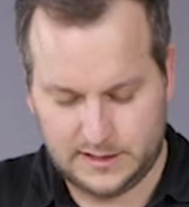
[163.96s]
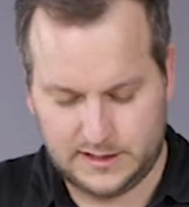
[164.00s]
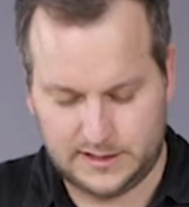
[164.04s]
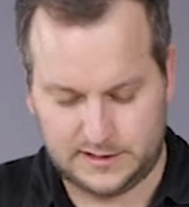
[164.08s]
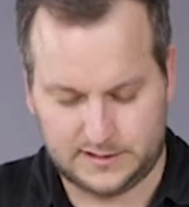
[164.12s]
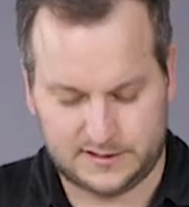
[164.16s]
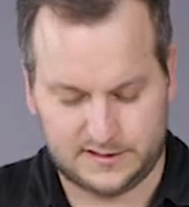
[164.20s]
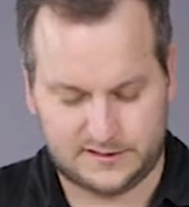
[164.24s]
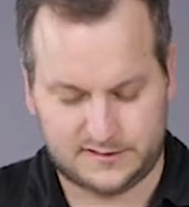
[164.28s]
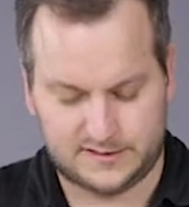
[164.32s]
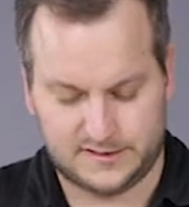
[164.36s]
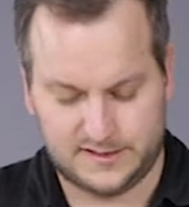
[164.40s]
And
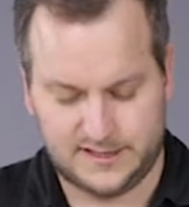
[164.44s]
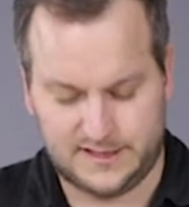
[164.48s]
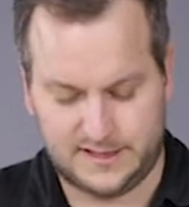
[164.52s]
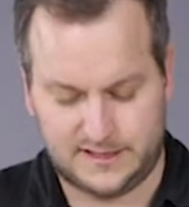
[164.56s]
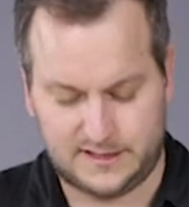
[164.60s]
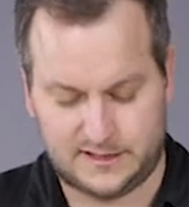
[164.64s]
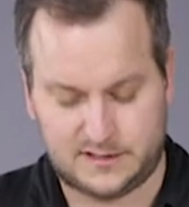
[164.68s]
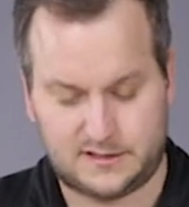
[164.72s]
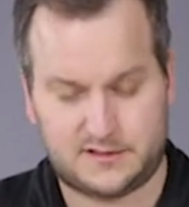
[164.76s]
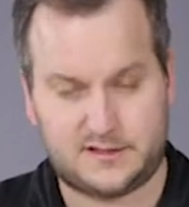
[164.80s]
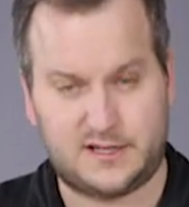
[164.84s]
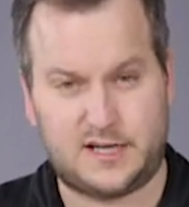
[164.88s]
this
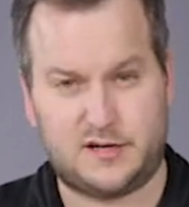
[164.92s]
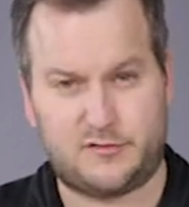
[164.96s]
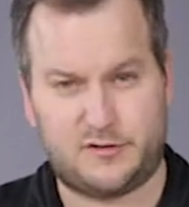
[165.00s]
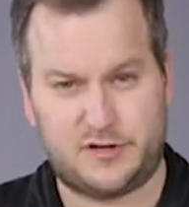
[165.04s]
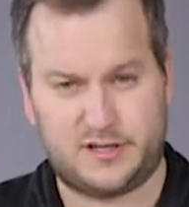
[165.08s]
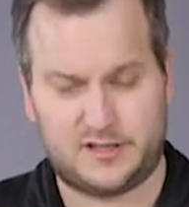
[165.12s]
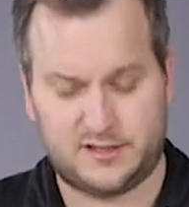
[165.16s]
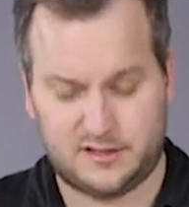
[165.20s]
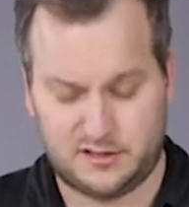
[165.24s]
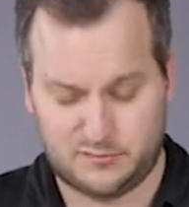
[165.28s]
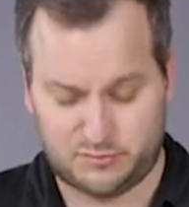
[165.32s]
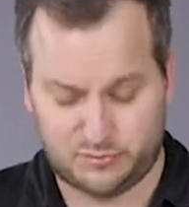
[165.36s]
link
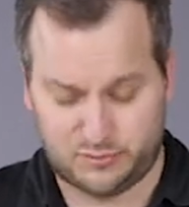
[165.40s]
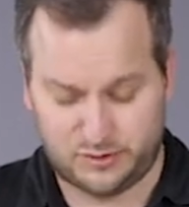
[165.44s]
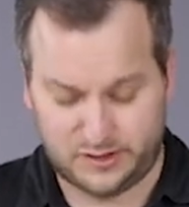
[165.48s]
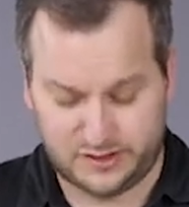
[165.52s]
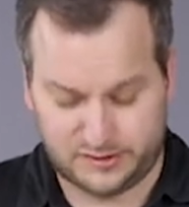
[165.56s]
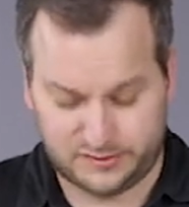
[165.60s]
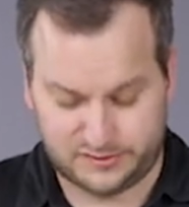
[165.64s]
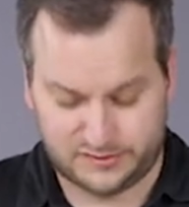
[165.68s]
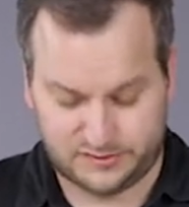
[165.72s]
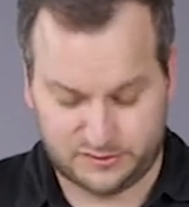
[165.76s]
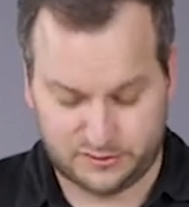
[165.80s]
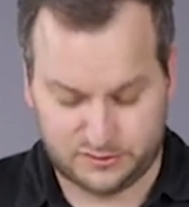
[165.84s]
directly
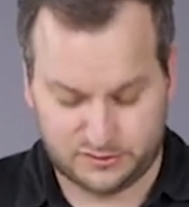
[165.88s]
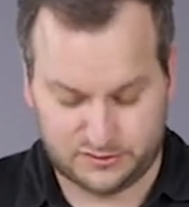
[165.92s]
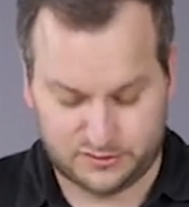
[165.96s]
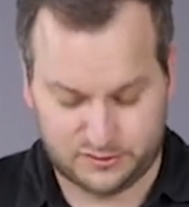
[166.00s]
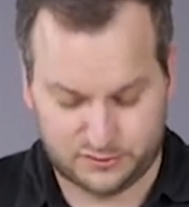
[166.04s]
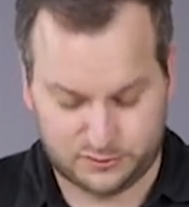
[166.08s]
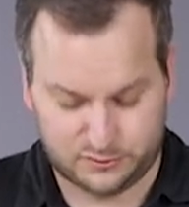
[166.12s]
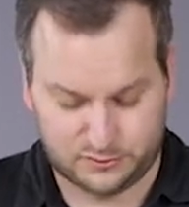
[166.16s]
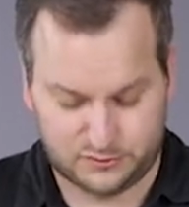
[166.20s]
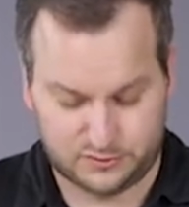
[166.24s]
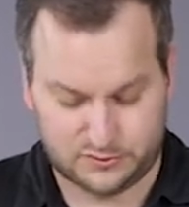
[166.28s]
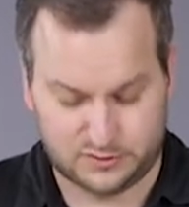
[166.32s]
brings you
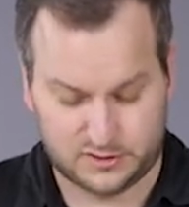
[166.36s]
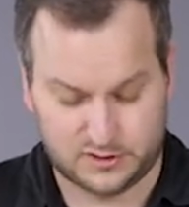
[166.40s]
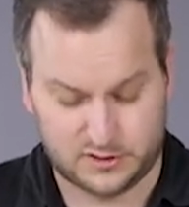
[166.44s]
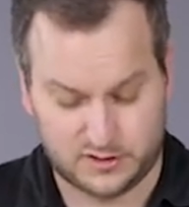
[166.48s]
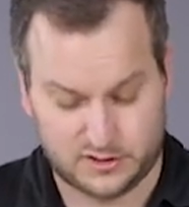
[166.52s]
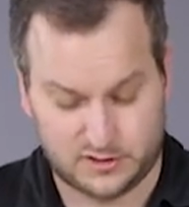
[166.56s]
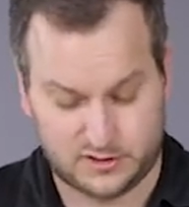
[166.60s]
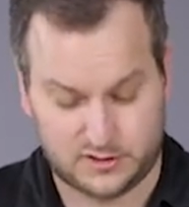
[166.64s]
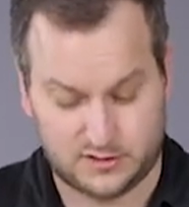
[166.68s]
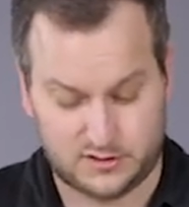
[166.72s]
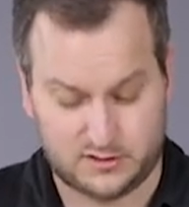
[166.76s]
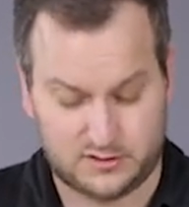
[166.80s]

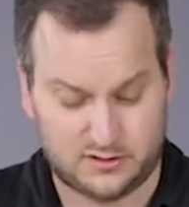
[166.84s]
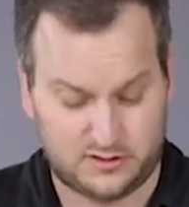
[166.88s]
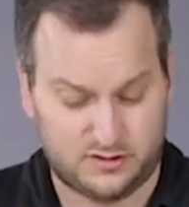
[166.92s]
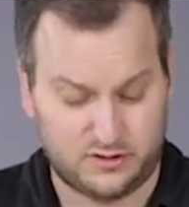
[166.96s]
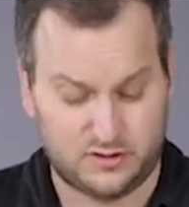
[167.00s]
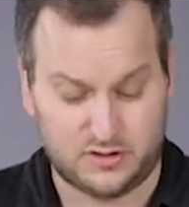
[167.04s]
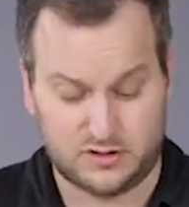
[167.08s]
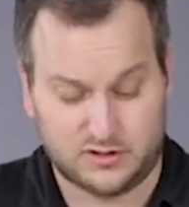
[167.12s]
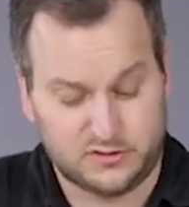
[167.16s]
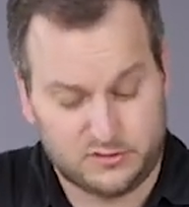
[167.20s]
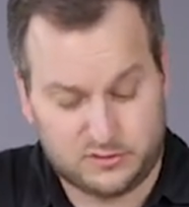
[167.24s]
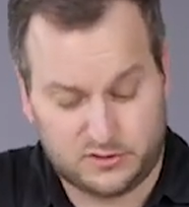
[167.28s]
to
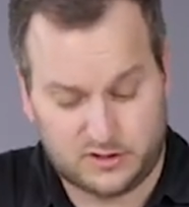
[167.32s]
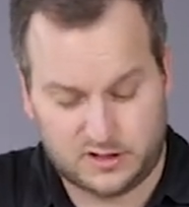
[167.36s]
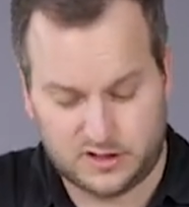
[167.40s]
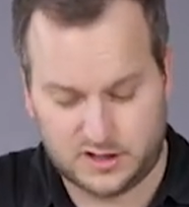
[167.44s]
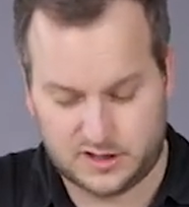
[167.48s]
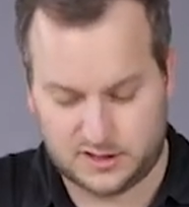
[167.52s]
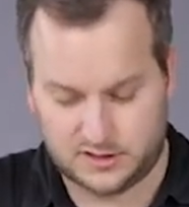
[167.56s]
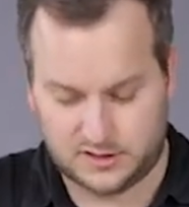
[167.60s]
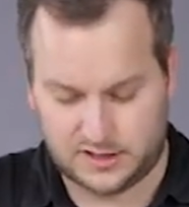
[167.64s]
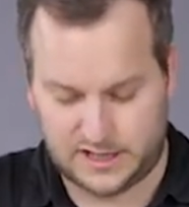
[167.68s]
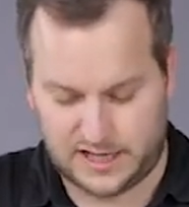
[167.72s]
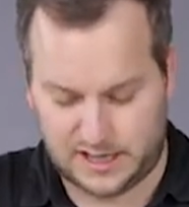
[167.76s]
your
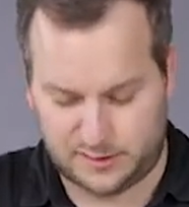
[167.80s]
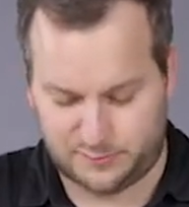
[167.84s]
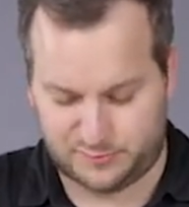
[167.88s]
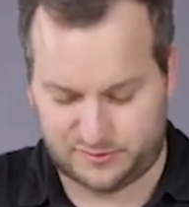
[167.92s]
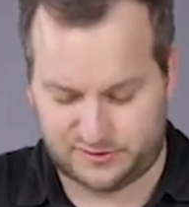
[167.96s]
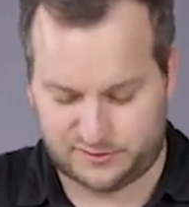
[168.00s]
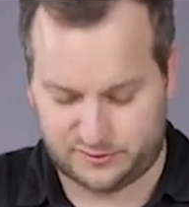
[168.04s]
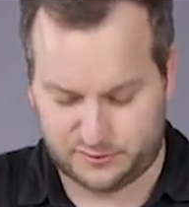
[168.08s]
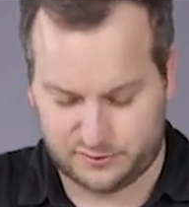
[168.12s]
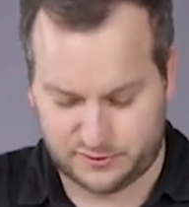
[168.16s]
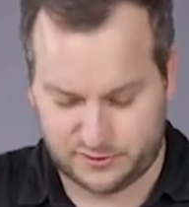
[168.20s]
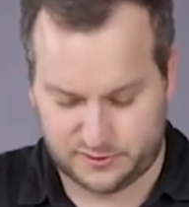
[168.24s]
local app
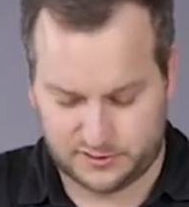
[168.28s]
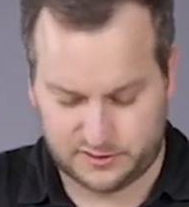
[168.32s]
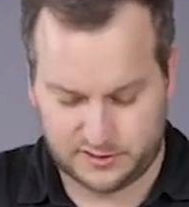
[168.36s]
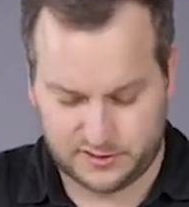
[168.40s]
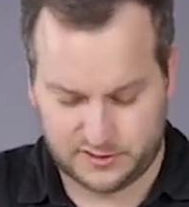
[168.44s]
store